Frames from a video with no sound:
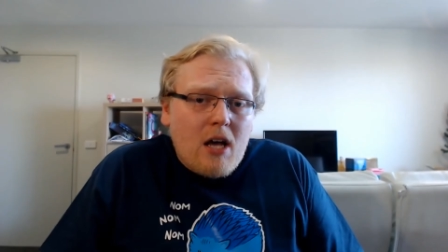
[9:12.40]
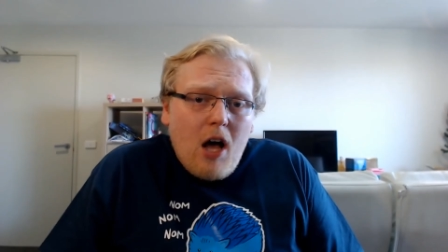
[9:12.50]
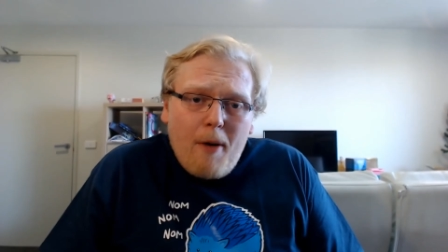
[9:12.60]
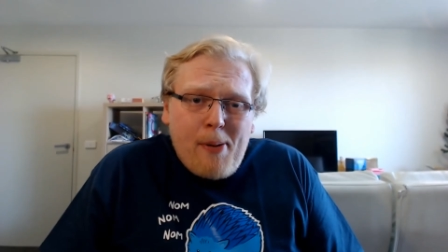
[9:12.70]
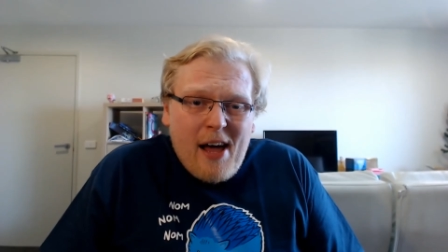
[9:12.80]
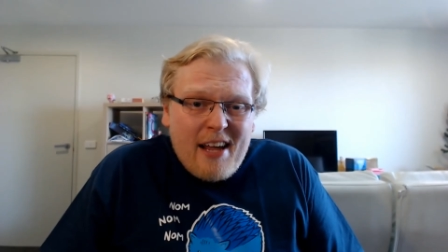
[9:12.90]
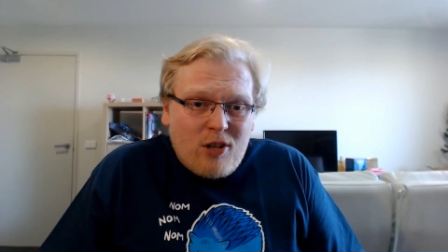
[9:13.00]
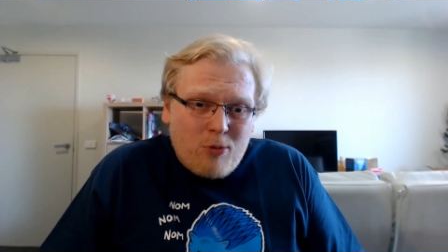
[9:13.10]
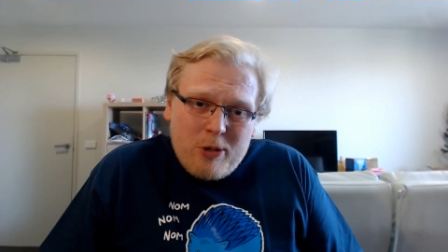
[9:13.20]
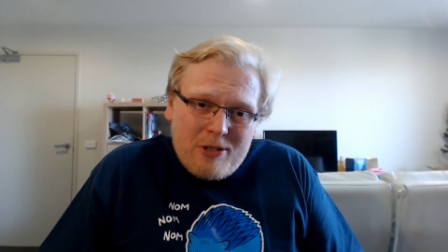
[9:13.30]
Applying the
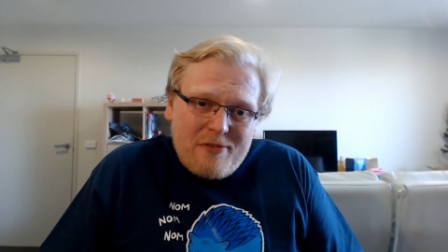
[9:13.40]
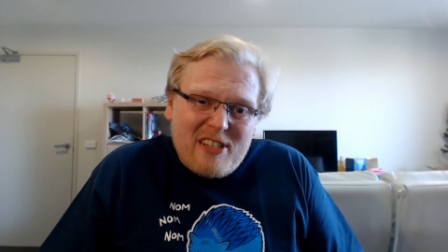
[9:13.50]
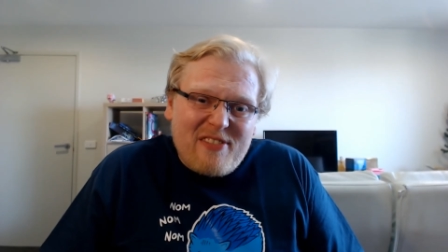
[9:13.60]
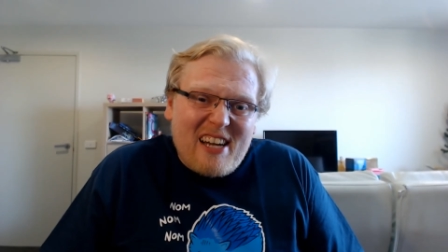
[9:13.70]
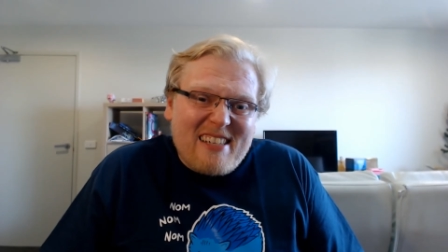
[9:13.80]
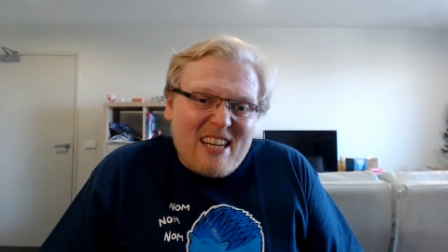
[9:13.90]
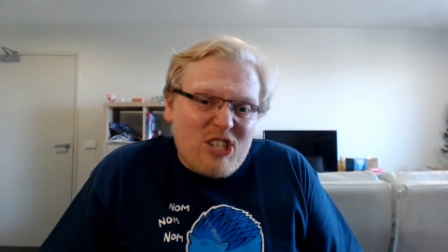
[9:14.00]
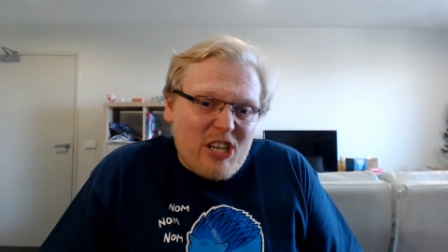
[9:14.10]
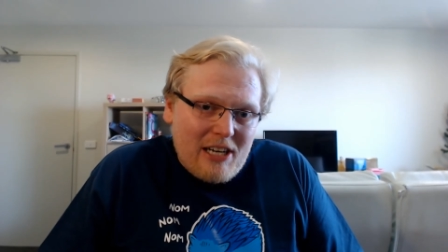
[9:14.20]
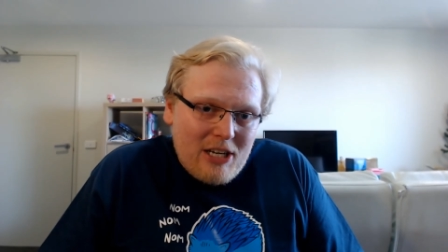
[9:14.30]
rules of
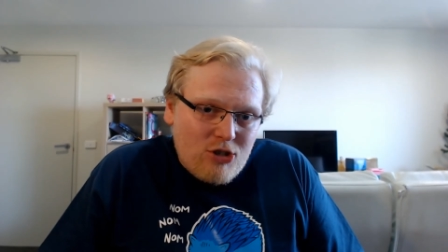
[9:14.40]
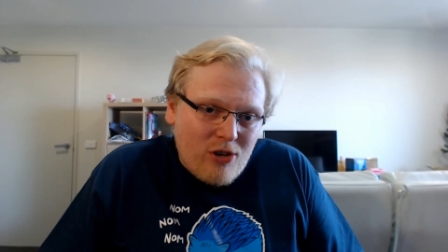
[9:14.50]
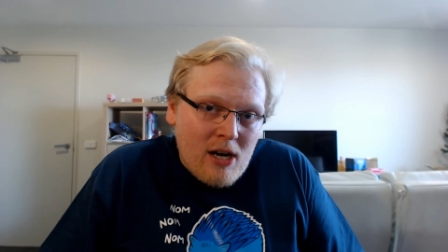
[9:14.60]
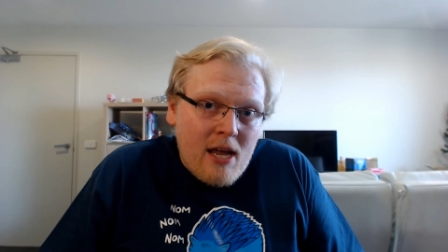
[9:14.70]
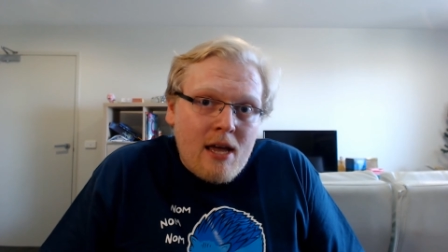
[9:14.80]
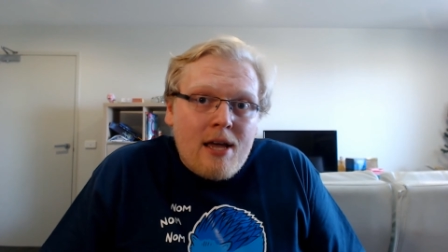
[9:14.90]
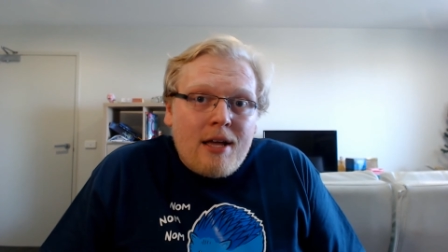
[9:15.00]
civilization literally,